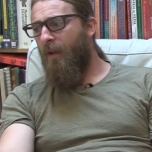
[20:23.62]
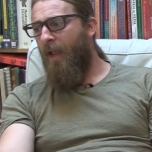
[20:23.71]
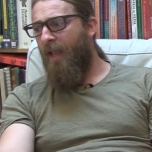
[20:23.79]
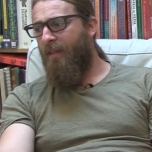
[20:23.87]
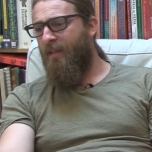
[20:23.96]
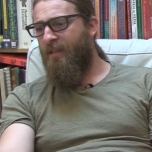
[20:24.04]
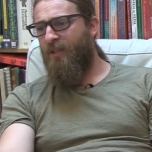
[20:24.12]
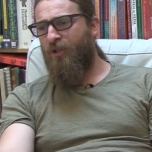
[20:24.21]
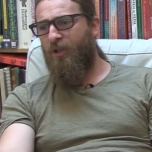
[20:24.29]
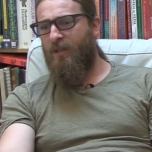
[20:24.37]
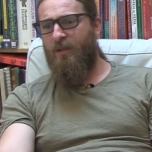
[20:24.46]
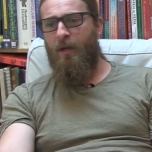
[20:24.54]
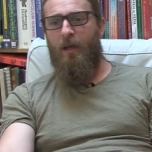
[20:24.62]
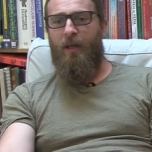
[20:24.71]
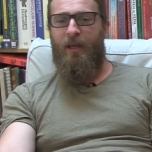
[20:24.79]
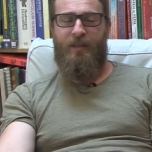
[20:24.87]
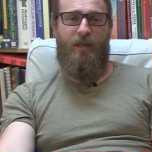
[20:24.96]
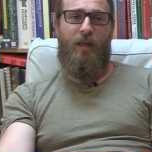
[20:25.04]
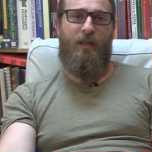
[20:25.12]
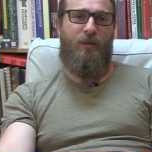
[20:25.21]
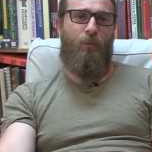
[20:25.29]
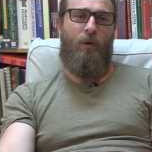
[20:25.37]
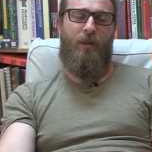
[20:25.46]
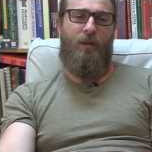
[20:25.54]
and this is just it's it's
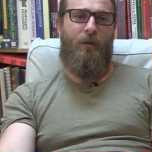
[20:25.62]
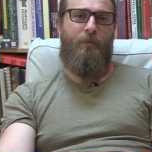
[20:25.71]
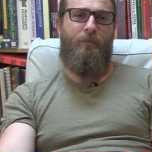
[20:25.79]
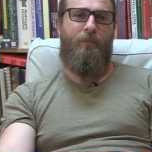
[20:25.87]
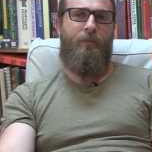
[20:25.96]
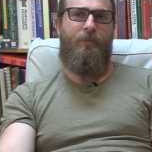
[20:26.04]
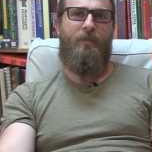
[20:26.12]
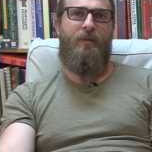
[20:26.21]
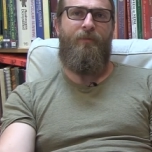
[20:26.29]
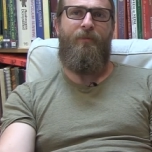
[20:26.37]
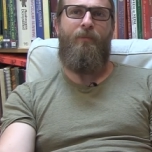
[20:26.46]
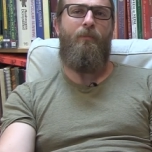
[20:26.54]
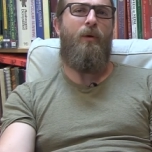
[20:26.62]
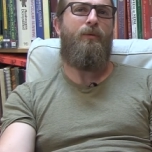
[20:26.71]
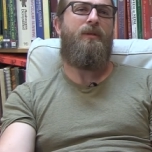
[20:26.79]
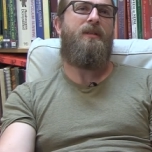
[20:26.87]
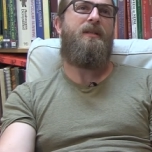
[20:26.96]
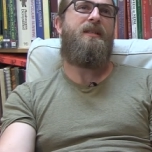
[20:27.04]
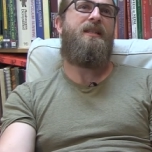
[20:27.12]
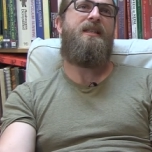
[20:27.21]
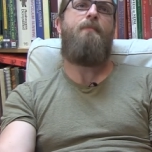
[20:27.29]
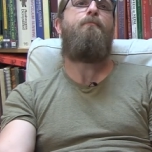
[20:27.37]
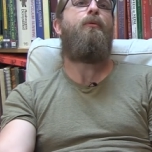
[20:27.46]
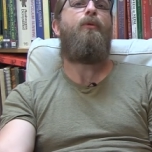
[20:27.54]
one of the most
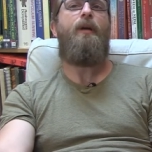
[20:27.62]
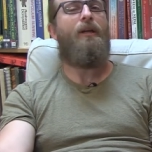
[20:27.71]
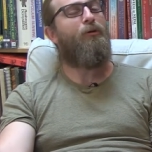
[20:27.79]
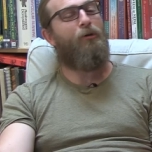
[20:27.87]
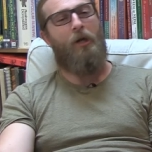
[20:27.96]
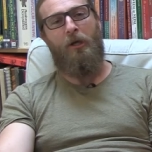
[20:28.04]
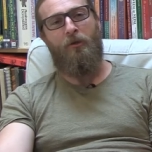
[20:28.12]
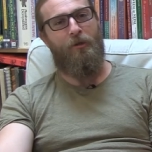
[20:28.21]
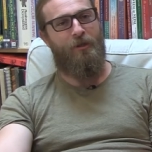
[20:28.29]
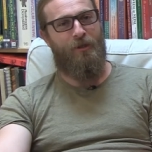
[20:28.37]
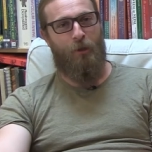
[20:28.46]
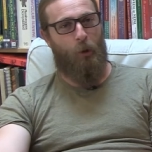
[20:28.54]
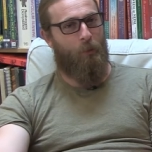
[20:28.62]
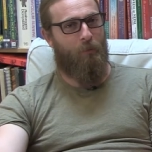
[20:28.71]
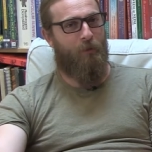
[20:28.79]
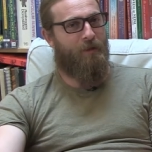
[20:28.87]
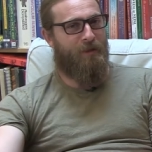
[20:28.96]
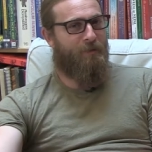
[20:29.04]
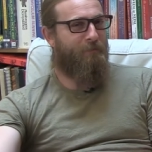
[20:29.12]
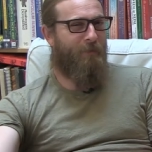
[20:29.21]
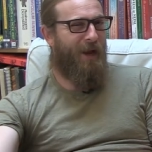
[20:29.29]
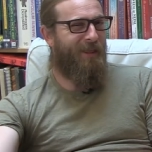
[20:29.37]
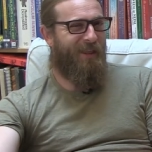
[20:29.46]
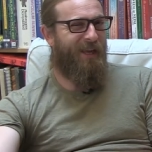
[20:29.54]
simple introductions to herbalism
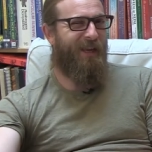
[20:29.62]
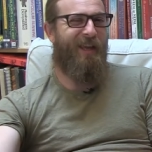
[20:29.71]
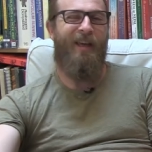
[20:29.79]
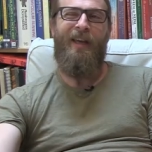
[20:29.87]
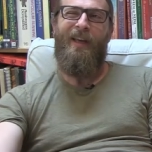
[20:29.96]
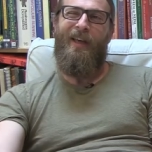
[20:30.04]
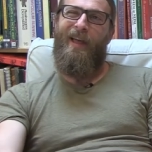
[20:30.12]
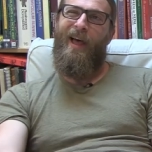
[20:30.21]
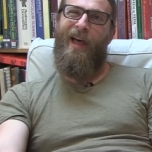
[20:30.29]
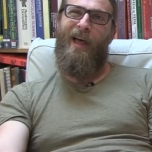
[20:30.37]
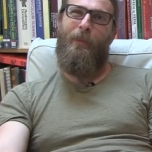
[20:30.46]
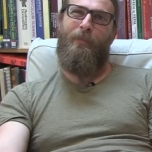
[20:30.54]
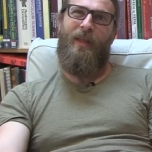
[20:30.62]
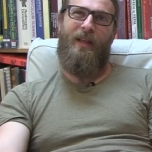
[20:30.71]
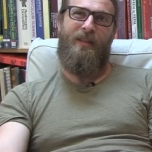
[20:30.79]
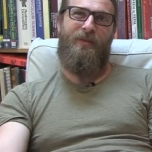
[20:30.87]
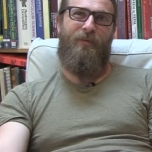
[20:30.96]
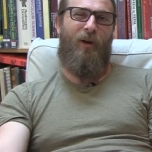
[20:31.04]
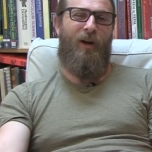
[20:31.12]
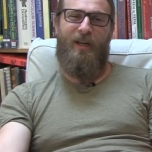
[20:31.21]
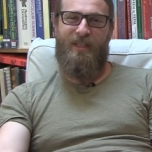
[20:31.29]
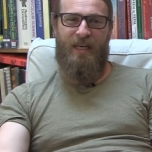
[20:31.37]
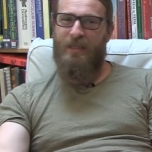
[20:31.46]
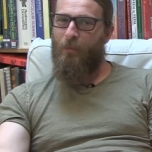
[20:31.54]
I think um, that's very
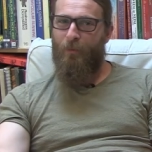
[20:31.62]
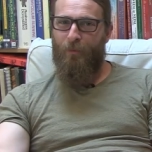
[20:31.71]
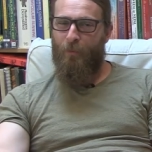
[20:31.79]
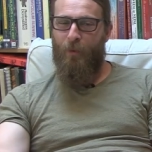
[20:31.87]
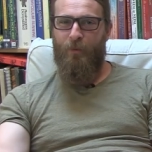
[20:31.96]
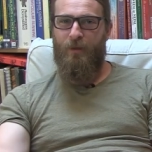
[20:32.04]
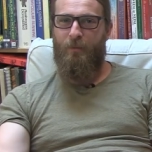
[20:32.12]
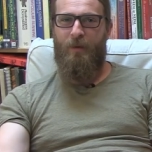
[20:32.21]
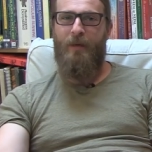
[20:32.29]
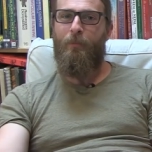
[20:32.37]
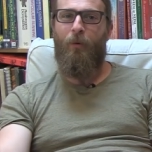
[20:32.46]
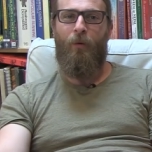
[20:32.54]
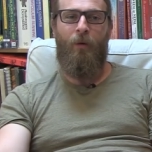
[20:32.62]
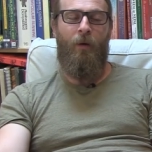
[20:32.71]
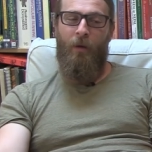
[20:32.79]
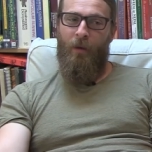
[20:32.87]
accessible for most people,